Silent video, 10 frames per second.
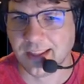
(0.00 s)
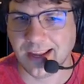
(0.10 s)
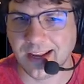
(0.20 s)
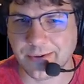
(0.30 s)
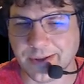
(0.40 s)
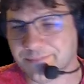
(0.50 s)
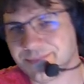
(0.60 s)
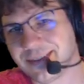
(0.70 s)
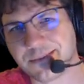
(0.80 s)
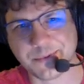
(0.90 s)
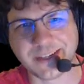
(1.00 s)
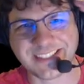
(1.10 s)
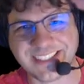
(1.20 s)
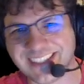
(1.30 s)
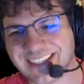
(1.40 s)
anyway, thanks for
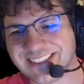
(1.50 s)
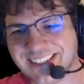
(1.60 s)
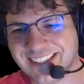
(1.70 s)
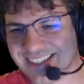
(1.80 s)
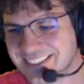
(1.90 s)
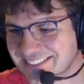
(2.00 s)
watching. I'll see you later.